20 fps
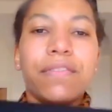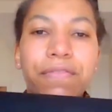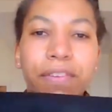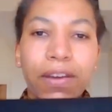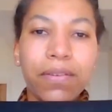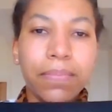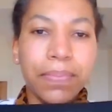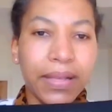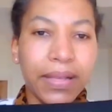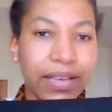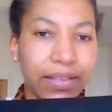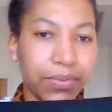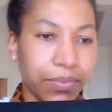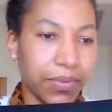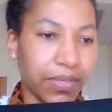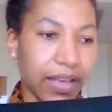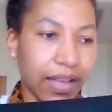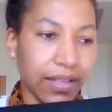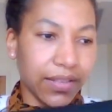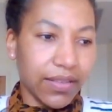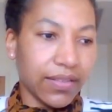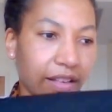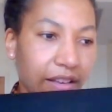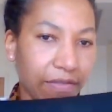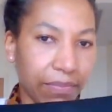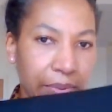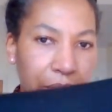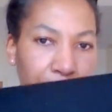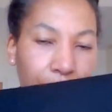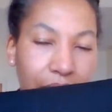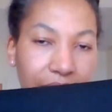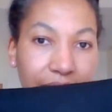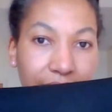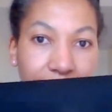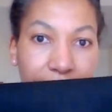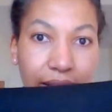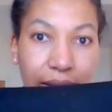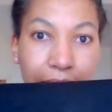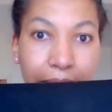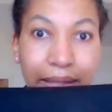very pleased with that because I've been
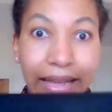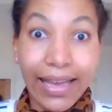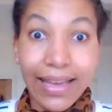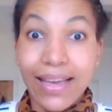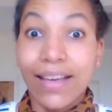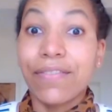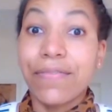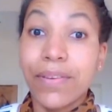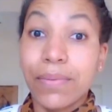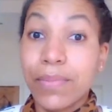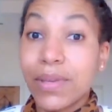wanting some black cuffing